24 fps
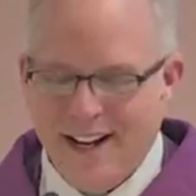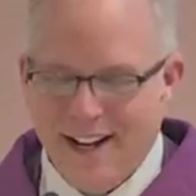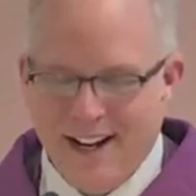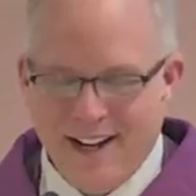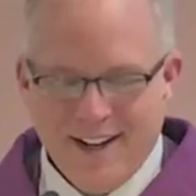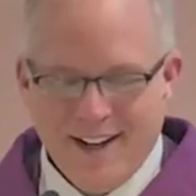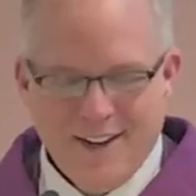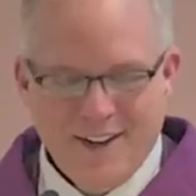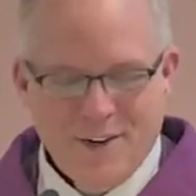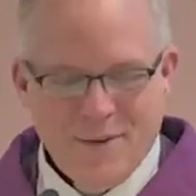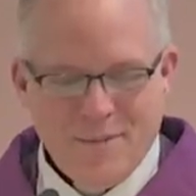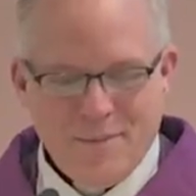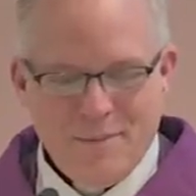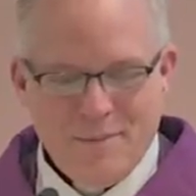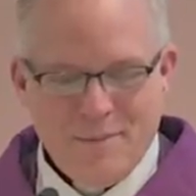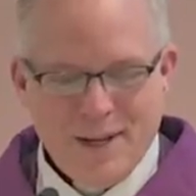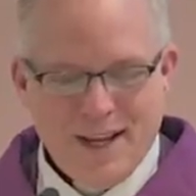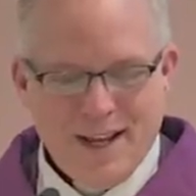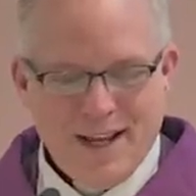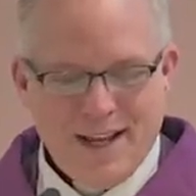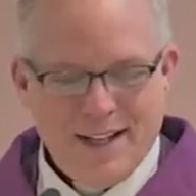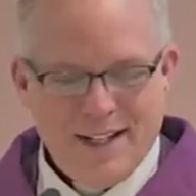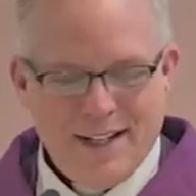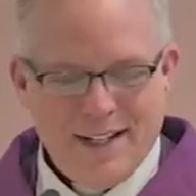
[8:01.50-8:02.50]
oh
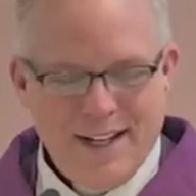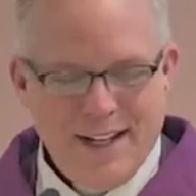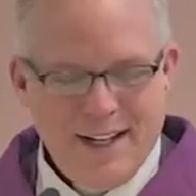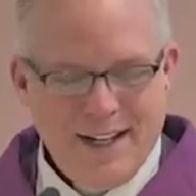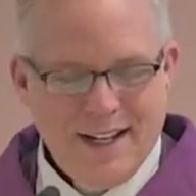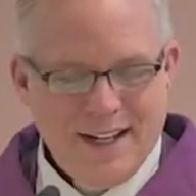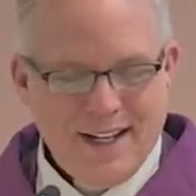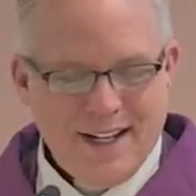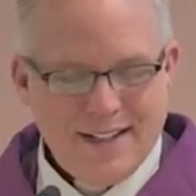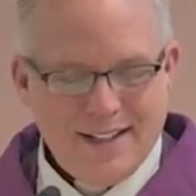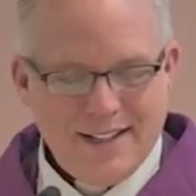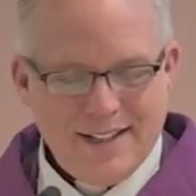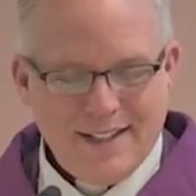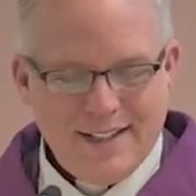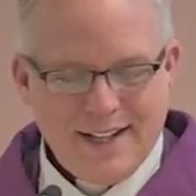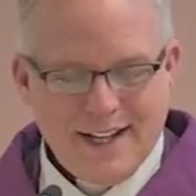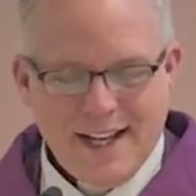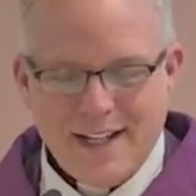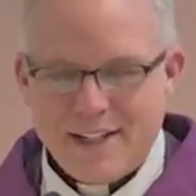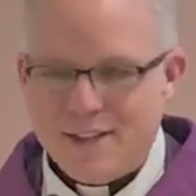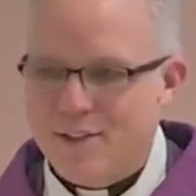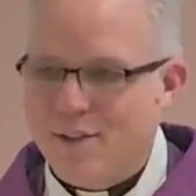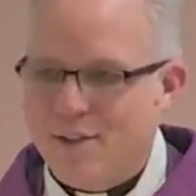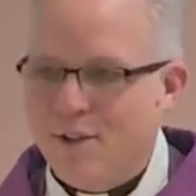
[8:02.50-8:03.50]
man. And uh,
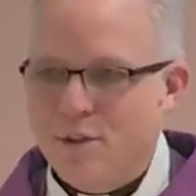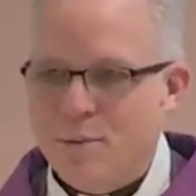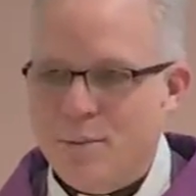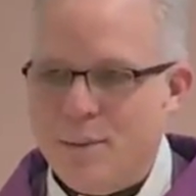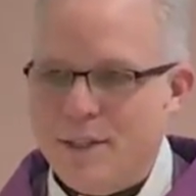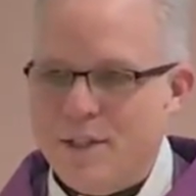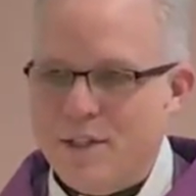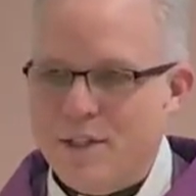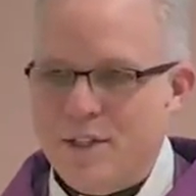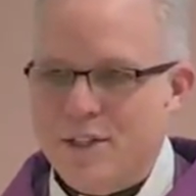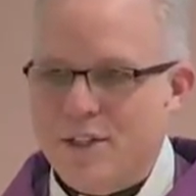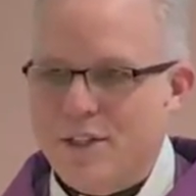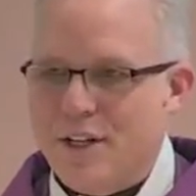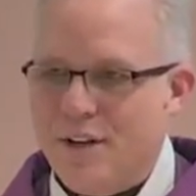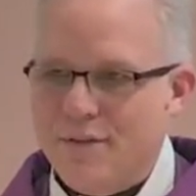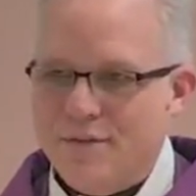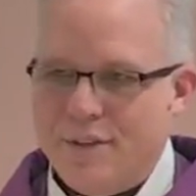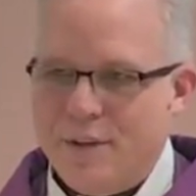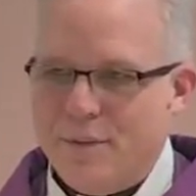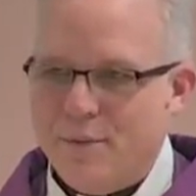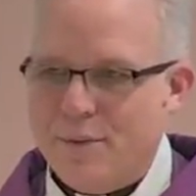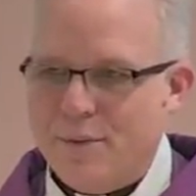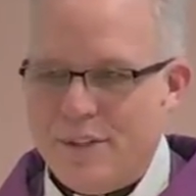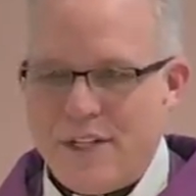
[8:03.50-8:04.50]
I sold a bunch of stuff
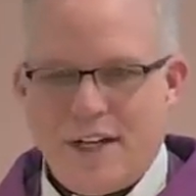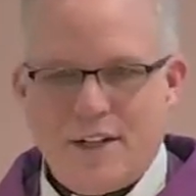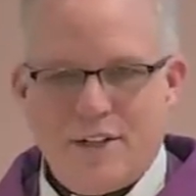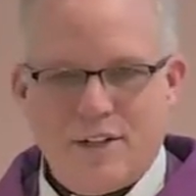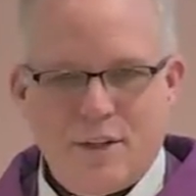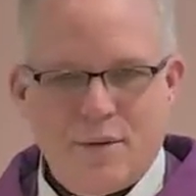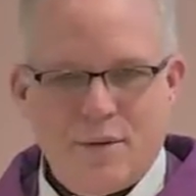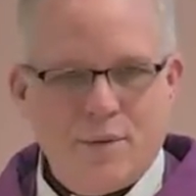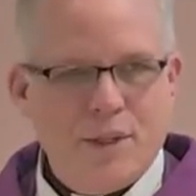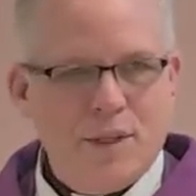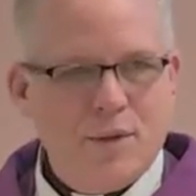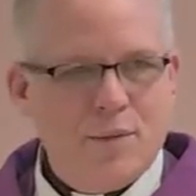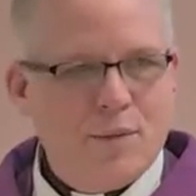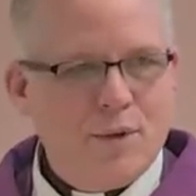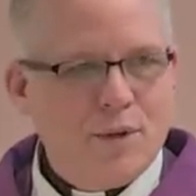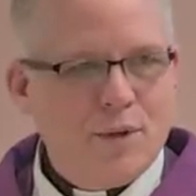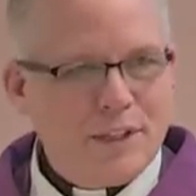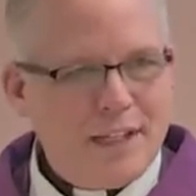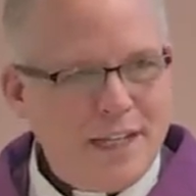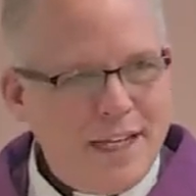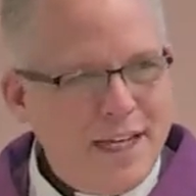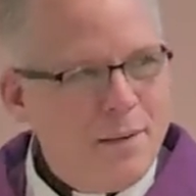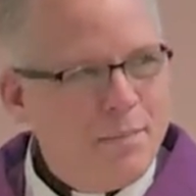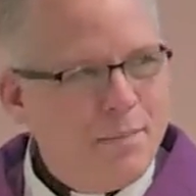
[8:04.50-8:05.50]
that was actually really
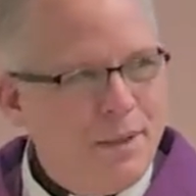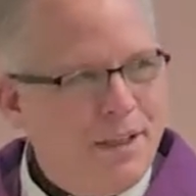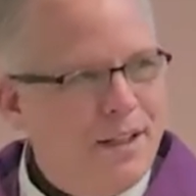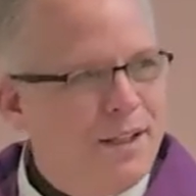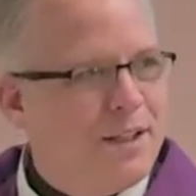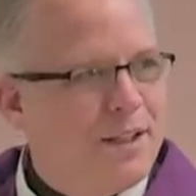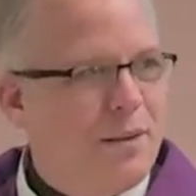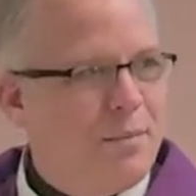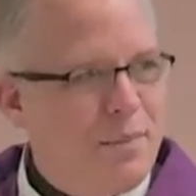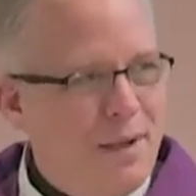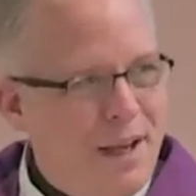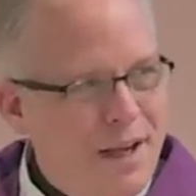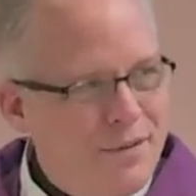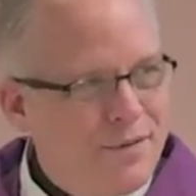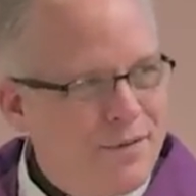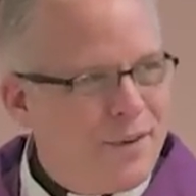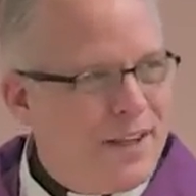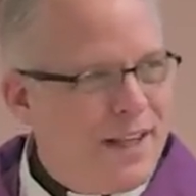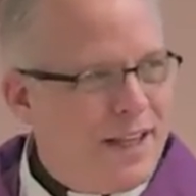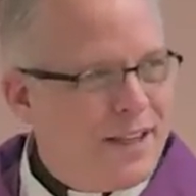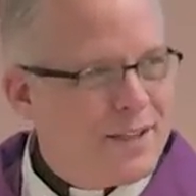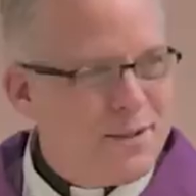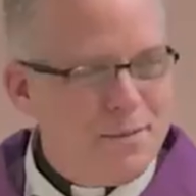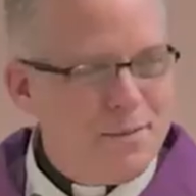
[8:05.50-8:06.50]
worth keeping to pay for
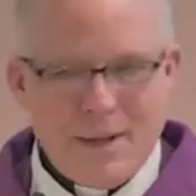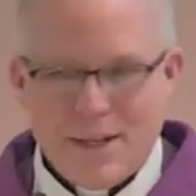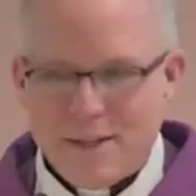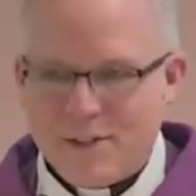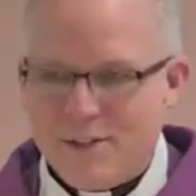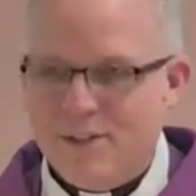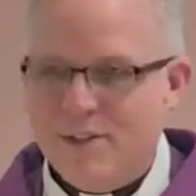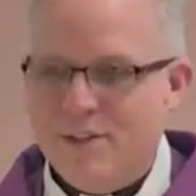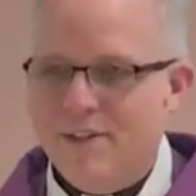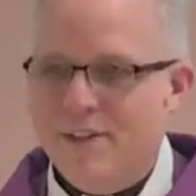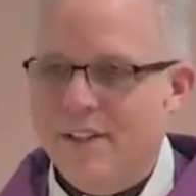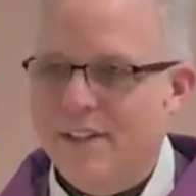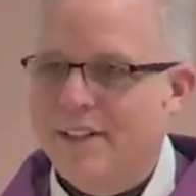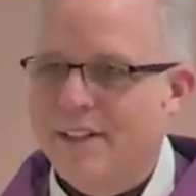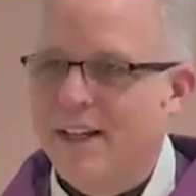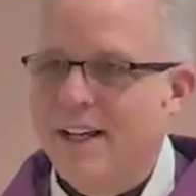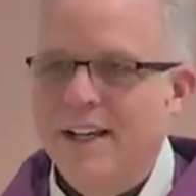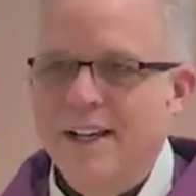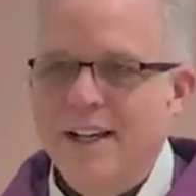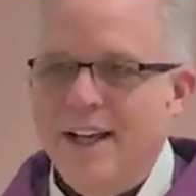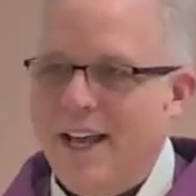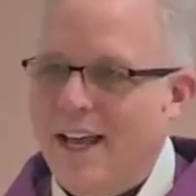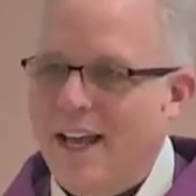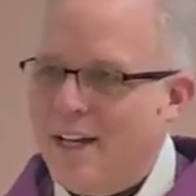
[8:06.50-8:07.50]
that semester. And,
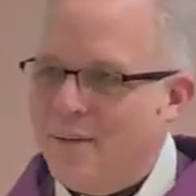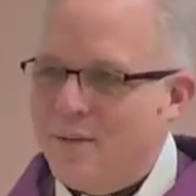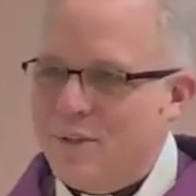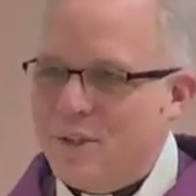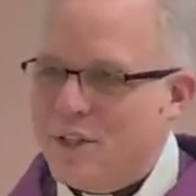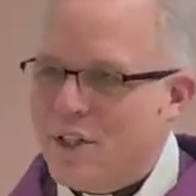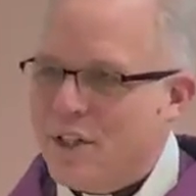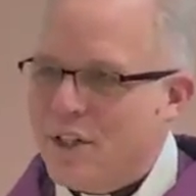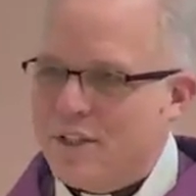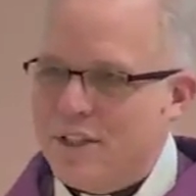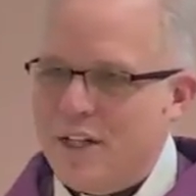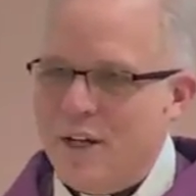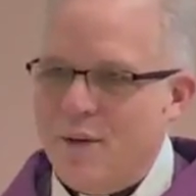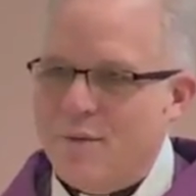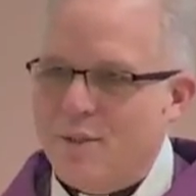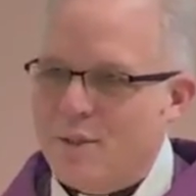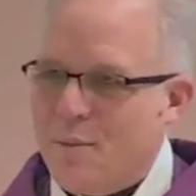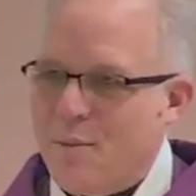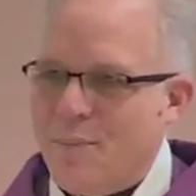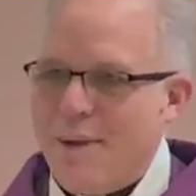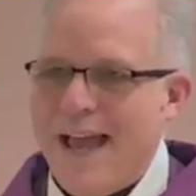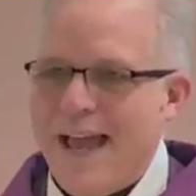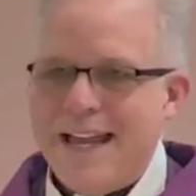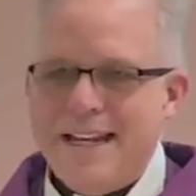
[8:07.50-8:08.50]
and it was just, it was
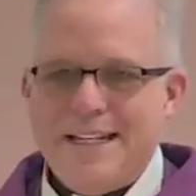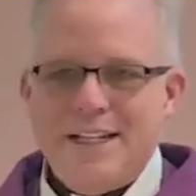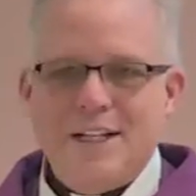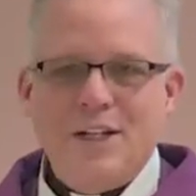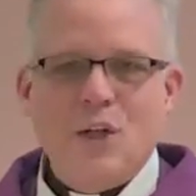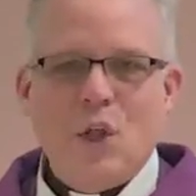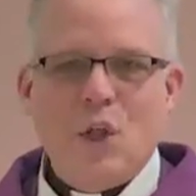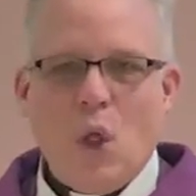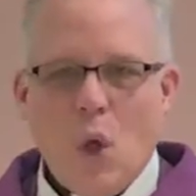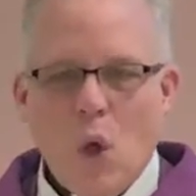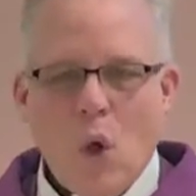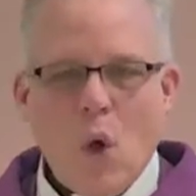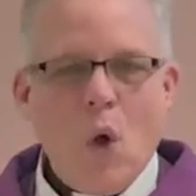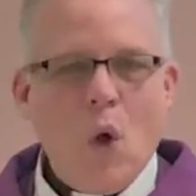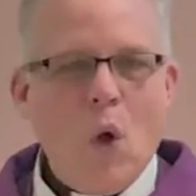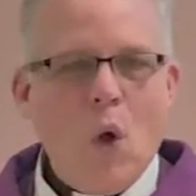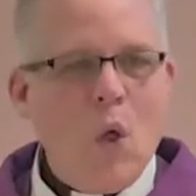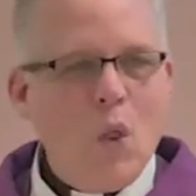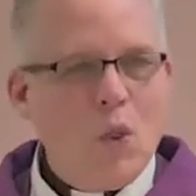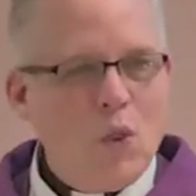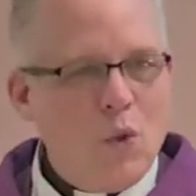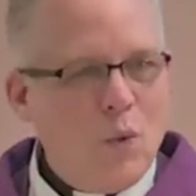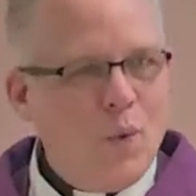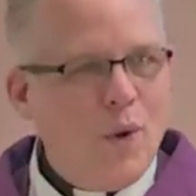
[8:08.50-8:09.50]
a bad deal
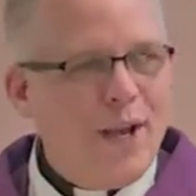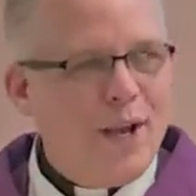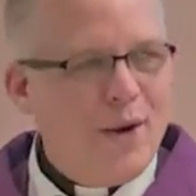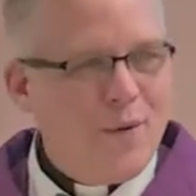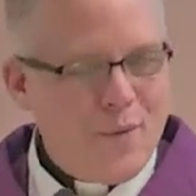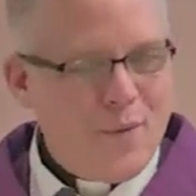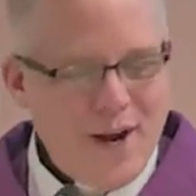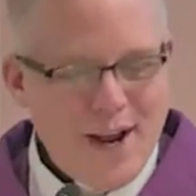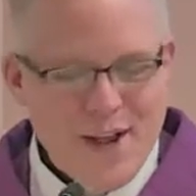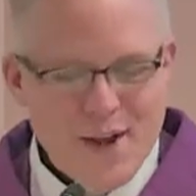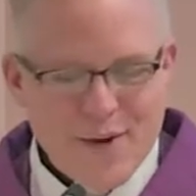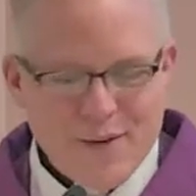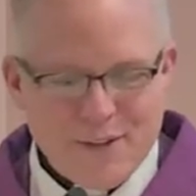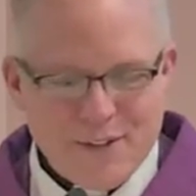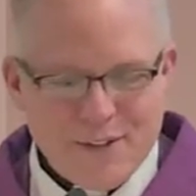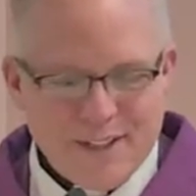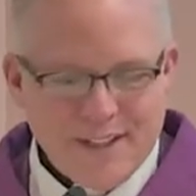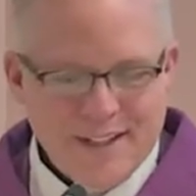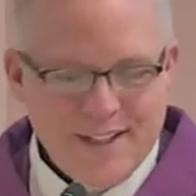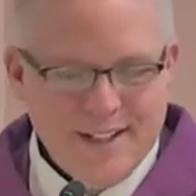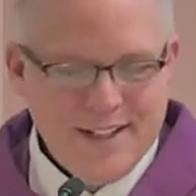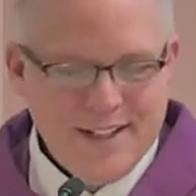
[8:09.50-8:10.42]
all the way around.